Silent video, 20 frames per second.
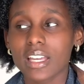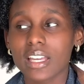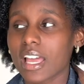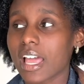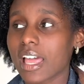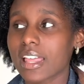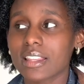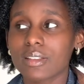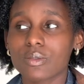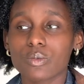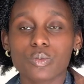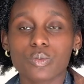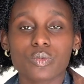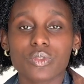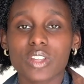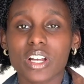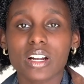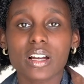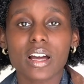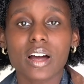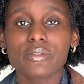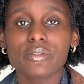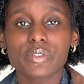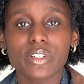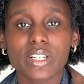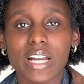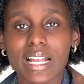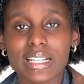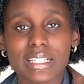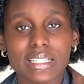and their
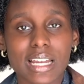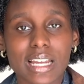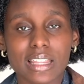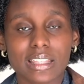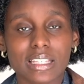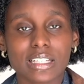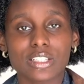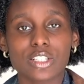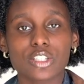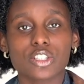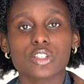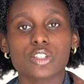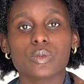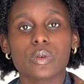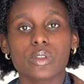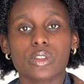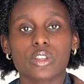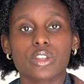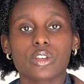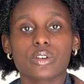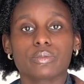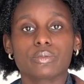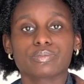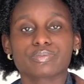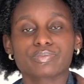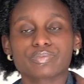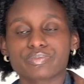comfort has nothing to do with you,